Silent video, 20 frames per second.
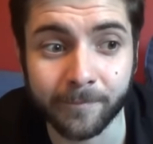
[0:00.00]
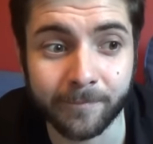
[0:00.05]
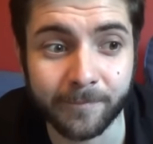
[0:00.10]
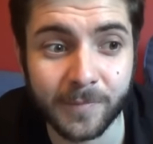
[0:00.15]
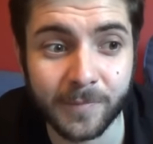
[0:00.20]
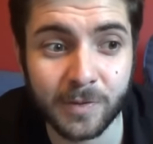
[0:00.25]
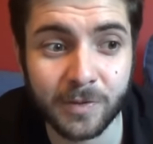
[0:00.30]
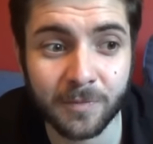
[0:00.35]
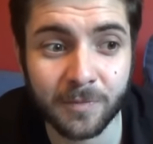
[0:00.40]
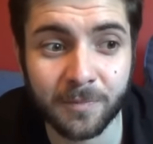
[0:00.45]

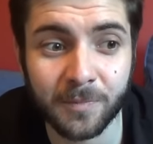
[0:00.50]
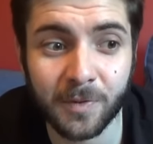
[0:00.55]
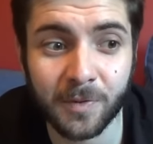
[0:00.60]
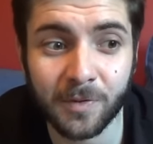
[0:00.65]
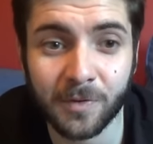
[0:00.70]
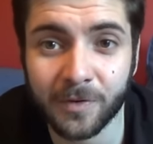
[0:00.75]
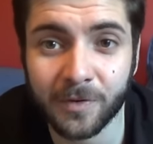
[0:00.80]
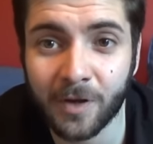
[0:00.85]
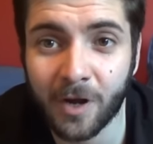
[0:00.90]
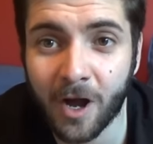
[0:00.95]

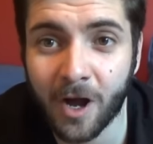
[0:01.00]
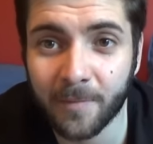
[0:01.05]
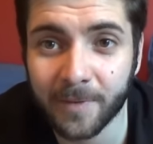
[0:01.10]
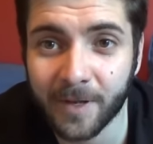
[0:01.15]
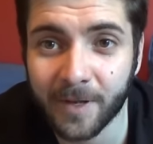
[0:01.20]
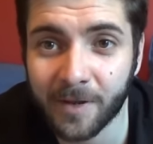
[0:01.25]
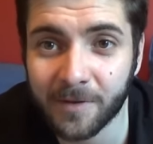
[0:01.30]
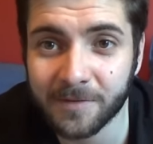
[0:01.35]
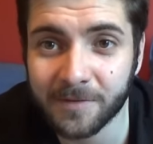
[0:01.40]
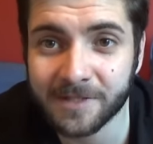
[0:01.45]
Support your Hobbit
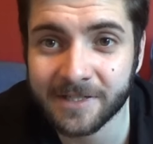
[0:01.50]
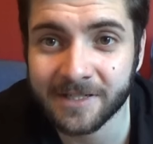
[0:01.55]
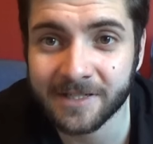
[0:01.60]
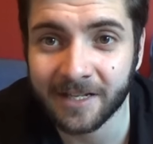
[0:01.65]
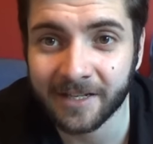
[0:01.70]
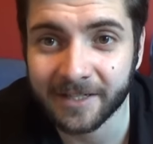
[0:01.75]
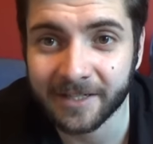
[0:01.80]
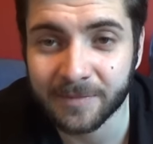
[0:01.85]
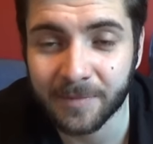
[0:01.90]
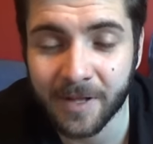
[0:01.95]
hosts in the
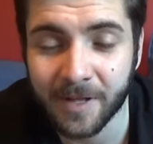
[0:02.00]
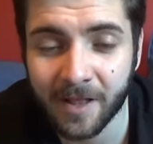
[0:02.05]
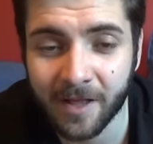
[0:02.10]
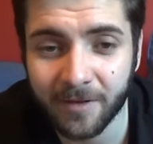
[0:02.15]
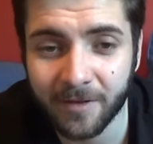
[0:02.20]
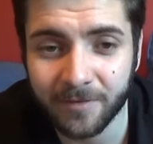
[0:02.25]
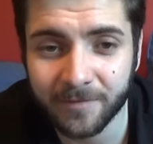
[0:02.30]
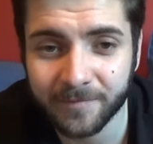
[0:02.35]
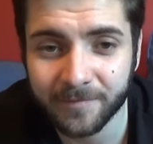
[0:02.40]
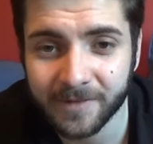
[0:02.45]
links
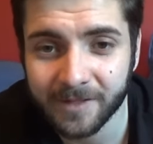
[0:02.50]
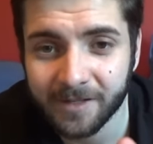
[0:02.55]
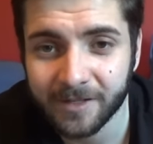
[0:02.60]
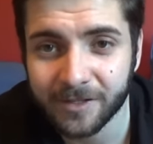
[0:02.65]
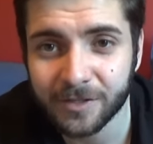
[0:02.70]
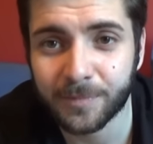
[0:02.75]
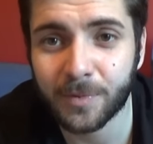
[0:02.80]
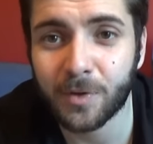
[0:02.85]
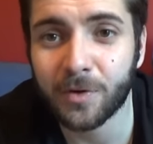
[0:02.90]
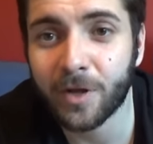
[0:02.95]
below.
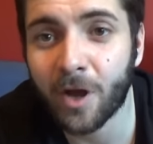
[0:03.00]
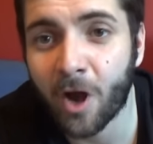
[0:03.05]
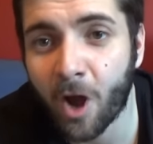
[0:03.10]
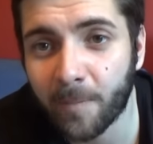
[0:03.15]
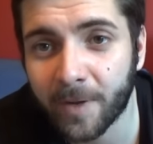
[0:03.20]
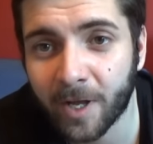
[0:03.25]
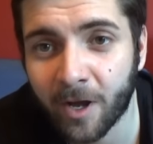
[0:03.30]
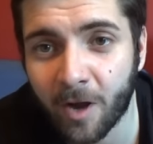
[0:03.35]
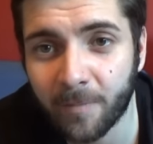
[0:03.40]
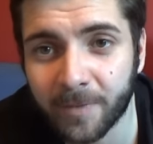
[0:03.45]
Support your
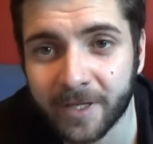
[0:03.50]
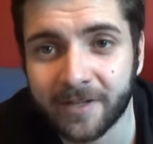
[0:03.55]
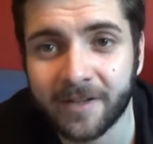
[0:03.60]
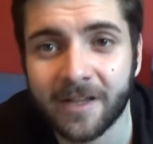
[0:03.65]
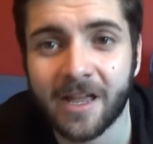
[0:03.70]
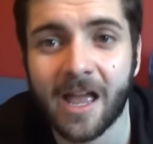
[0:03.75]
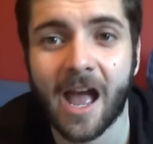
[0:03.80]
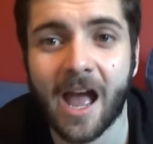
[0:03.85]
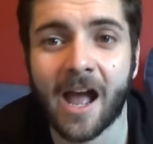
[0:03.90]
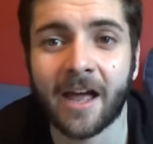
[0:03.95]
Hobbit hobby,
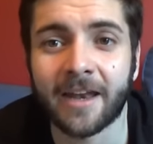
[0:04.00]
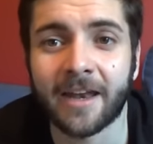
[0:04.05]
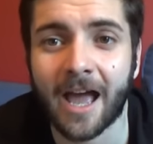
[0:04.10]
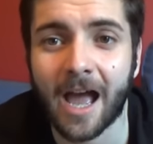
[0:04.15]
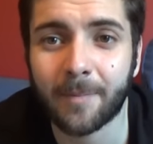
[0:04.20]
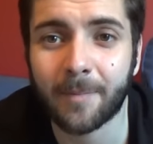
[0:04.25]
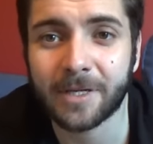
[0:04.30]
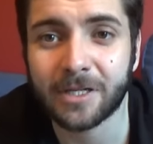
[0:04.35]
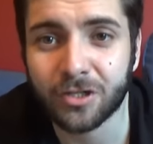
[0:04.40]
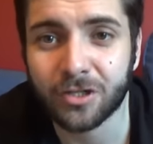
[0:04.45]
and
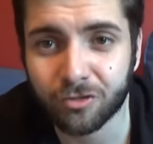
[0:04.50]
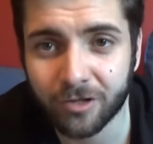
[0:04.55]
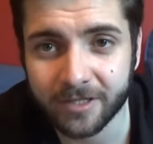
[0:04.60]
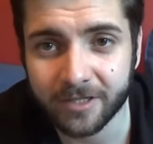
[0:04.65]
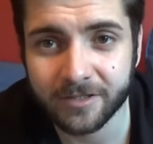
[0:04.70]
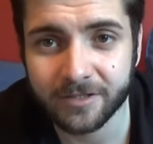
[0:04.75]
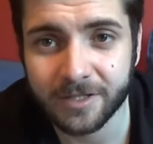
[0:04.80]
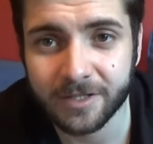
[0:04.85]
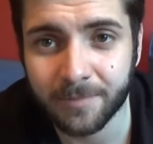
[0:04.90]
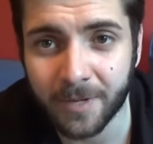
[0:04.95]
happy
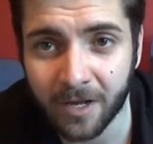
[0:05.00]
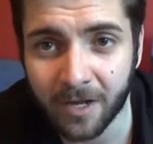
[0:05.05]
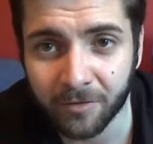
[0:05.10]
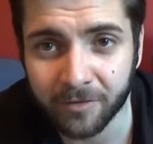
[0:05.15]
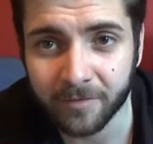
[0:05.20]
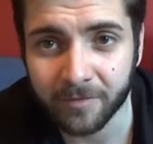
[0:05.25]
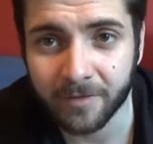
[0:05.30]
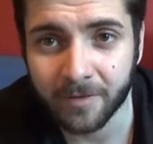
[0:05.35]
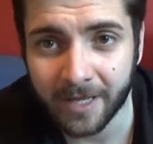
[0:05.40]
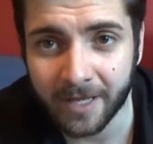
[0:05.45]
strategy battle
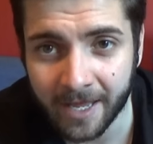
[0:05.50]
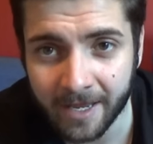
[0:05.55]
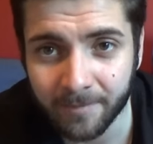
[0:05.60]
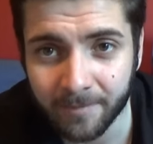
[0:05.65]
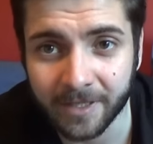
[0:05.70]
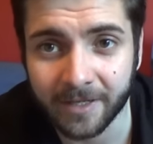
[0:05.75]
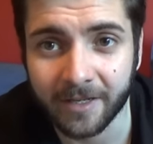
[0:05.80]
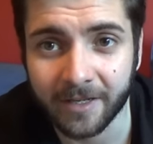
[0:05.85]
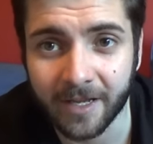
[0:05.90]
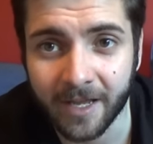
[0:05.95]

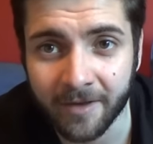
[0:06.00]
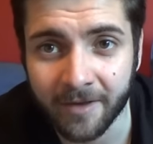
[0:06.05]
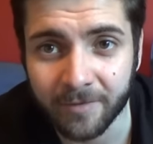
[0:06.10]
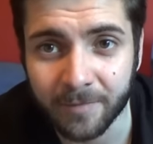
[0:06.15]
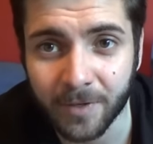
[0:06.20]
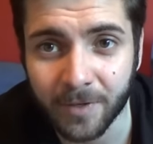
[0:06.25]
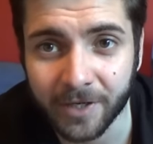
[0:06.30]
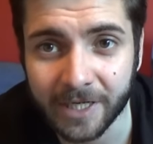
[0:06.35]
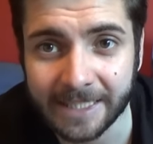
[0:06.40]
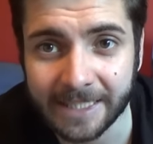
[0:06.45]
gaming,
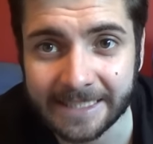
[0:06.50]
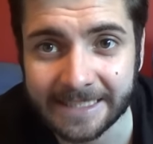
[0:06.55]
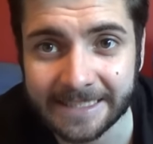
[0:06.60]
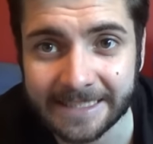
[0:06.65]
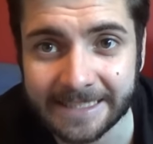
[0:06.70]
everybody.